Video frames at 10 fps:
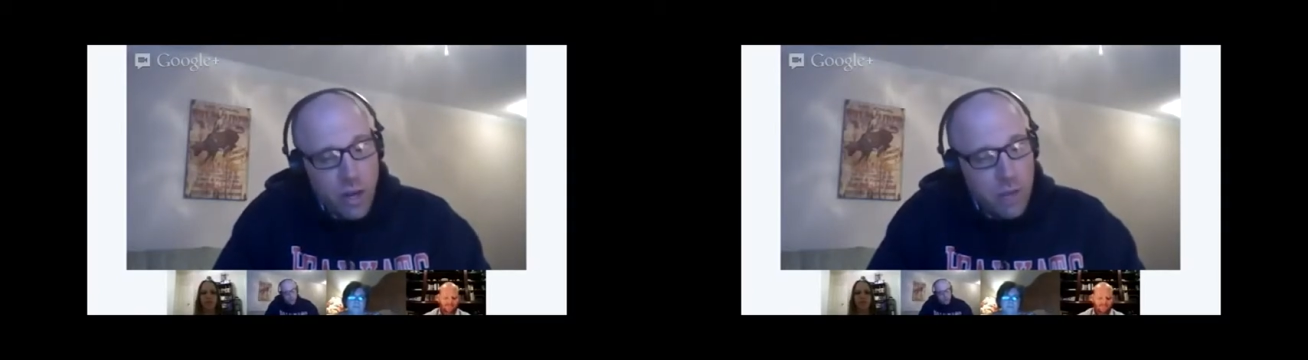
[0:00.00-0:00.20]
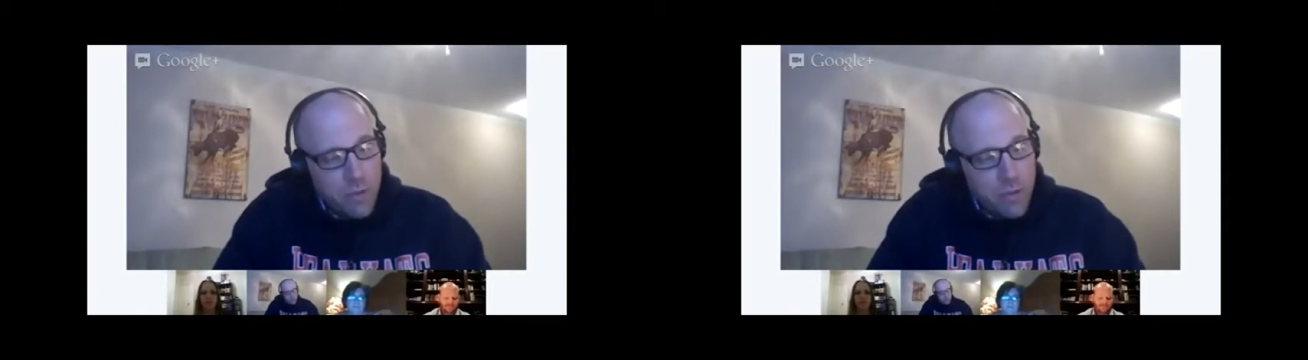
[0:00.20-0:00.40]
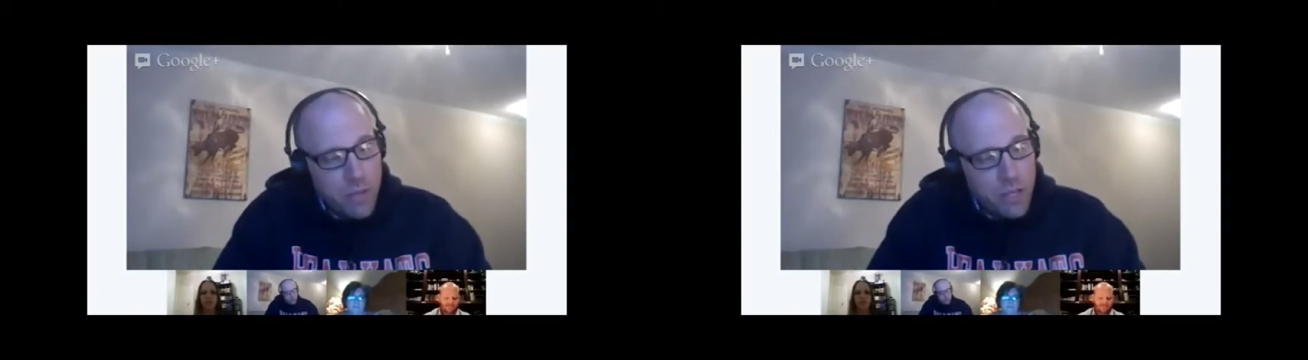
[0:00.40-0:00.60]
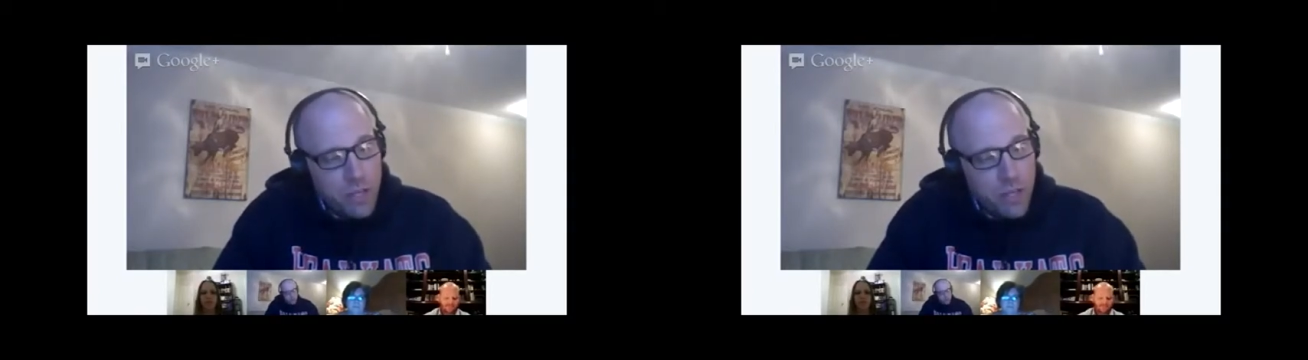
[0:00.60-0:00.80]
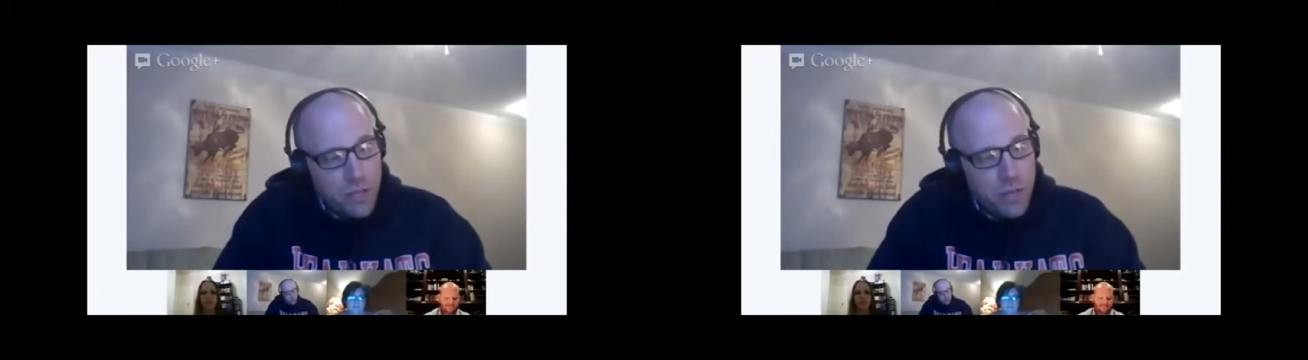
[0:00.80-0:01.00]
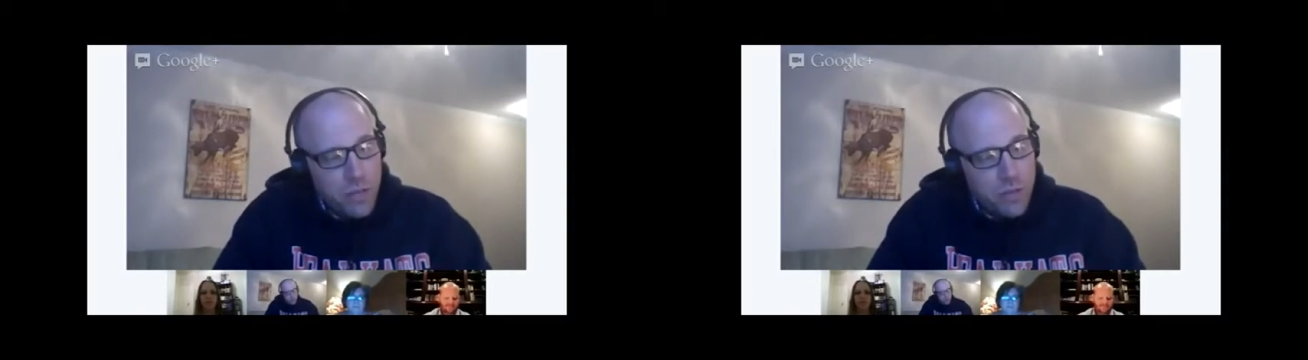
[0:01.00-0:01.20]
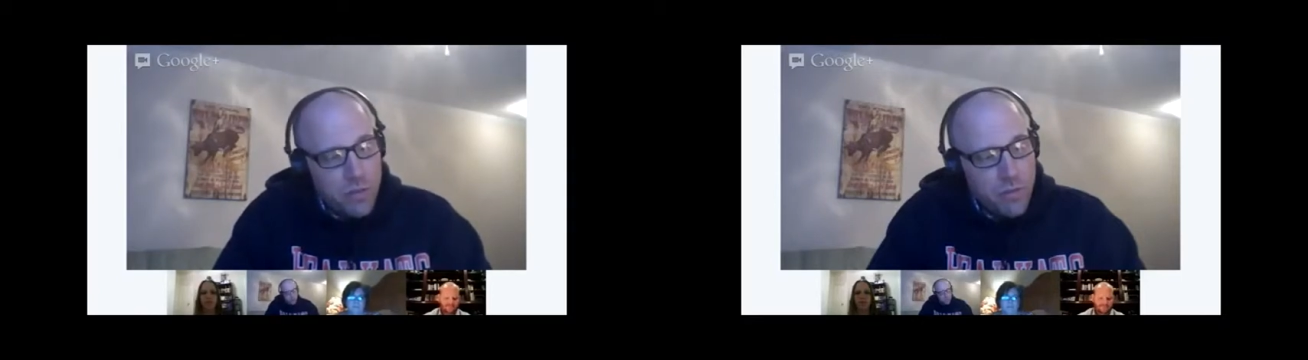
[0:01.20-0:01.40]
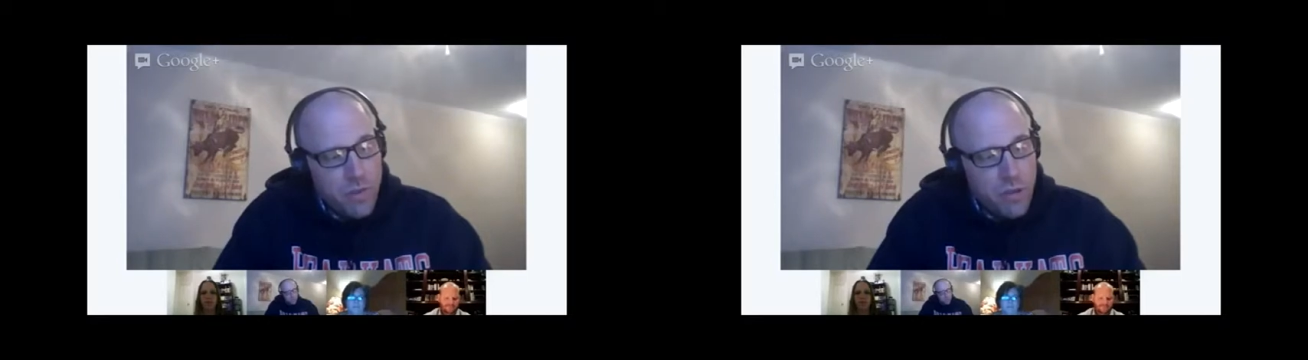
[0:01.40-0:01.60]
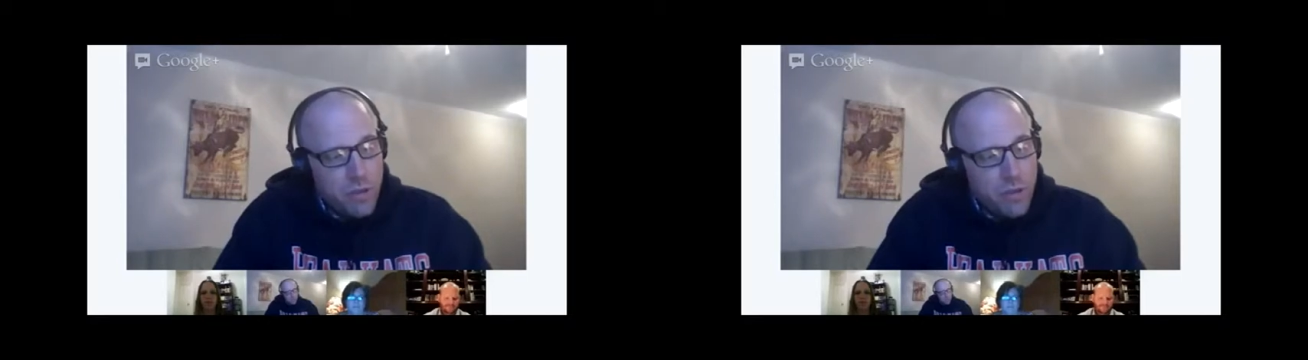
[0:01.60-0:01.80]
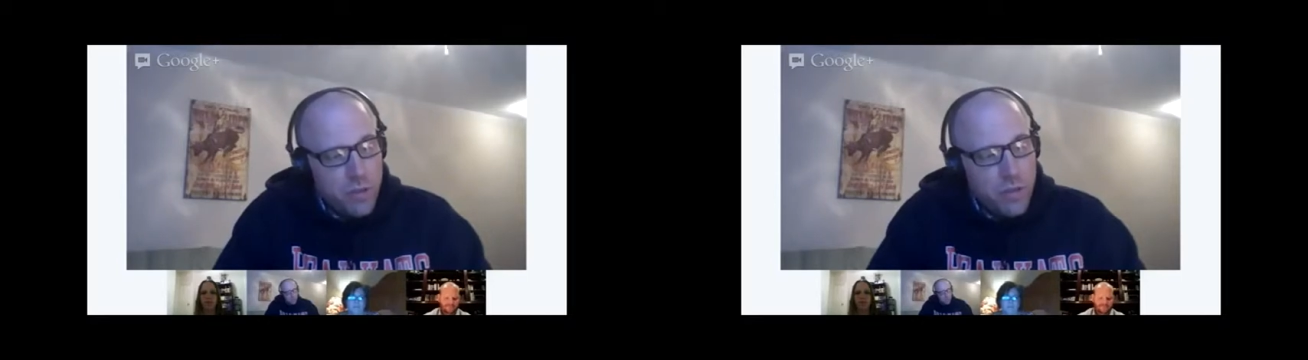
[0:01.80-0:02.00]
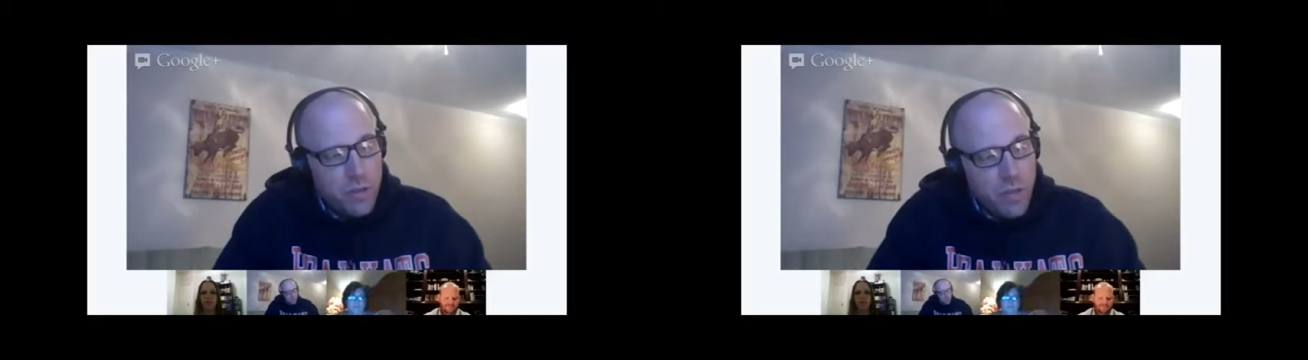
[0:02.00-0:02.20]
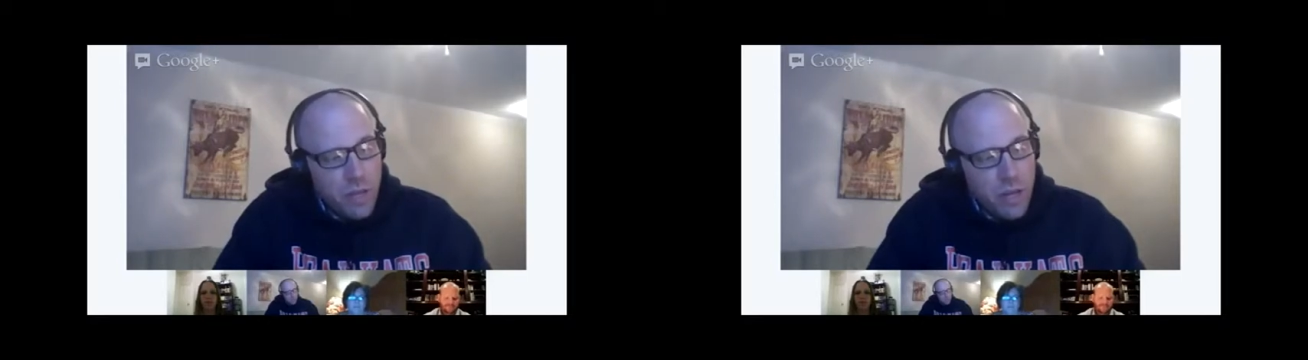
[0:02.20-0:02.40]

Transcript: observation of others, research,